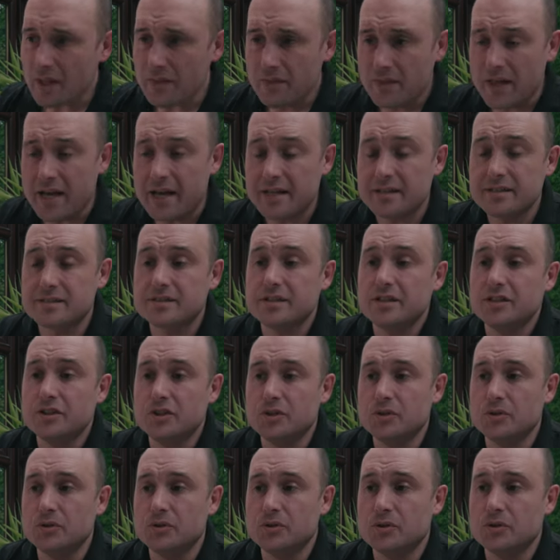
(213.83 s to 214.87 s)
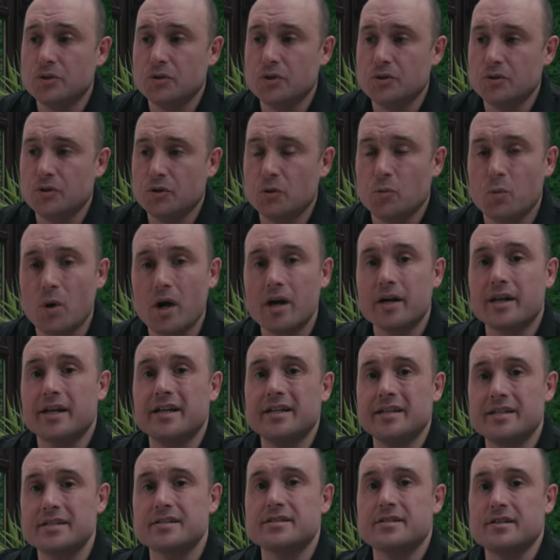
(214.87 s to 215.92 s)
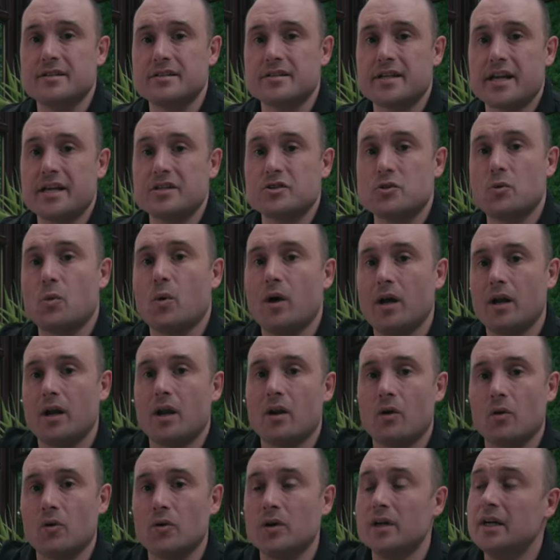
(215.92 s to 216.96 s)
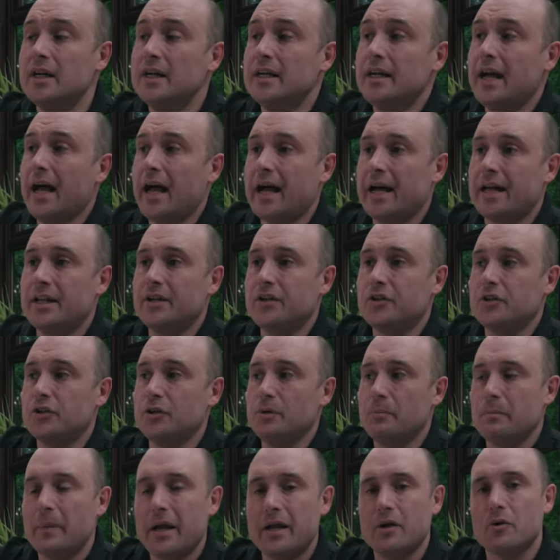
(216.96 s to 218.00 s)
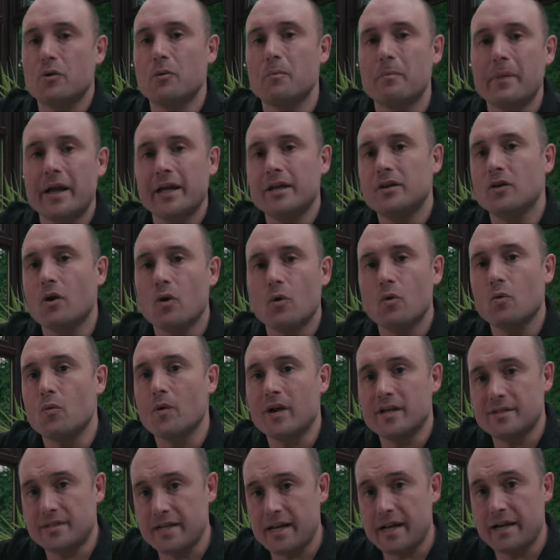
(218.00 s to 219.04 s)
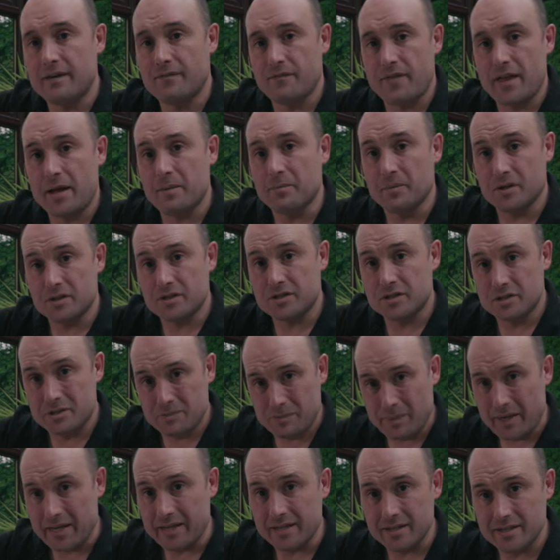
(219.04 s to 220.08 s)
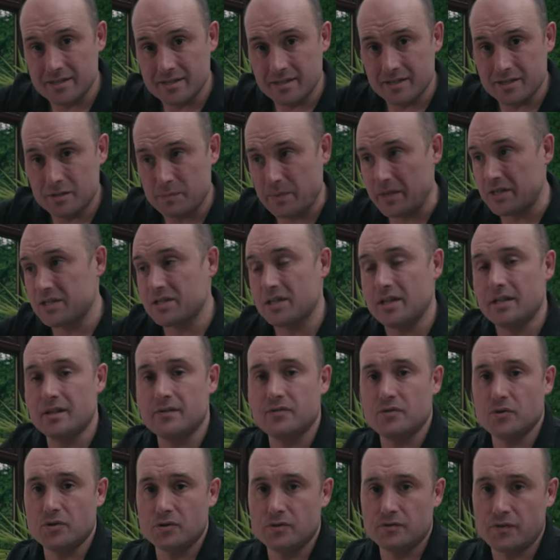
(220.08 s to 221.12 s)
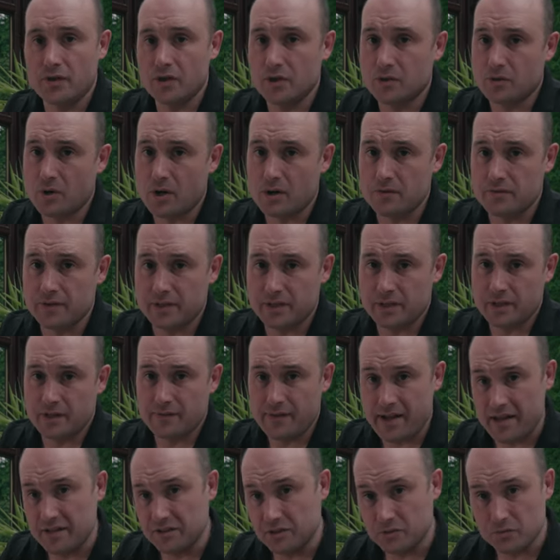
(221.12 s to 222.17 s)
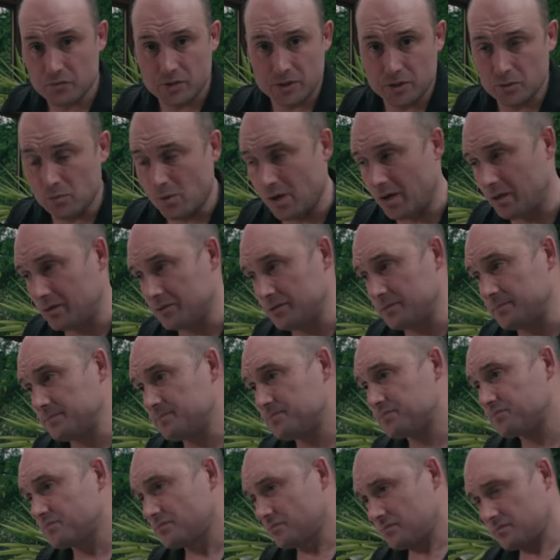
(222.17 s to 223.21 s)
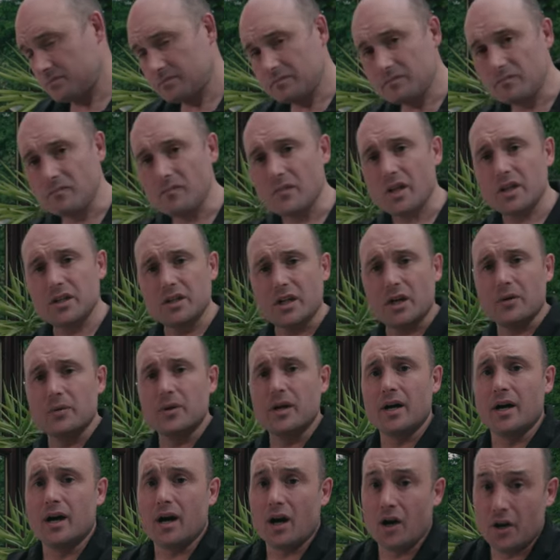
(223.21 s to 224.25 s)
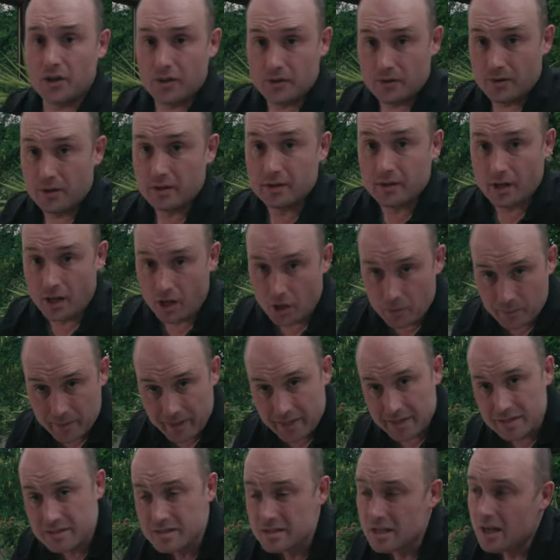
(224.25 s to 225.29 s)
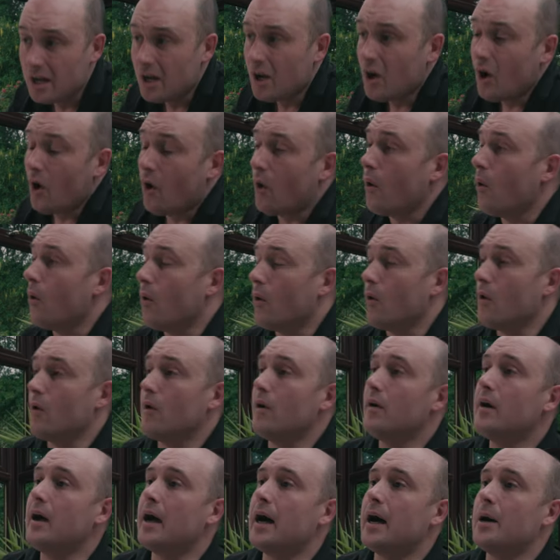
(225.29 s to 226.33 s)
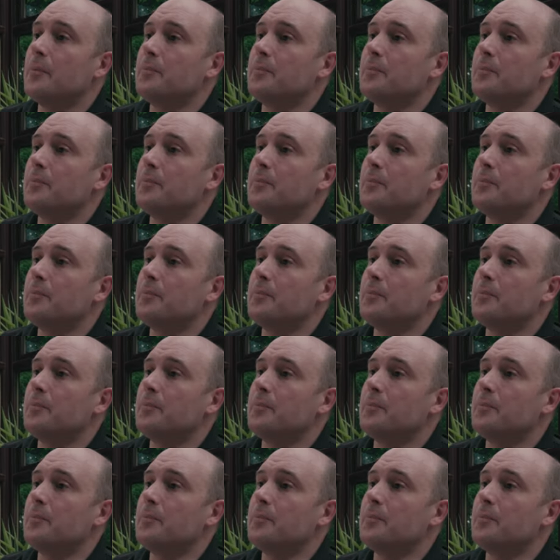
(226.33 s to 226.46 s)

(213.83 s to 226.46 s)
that your working distance gets quite long, and you may or may not always have that much space, especially if you're photographing kind of out in the real world, you know, either at car meets or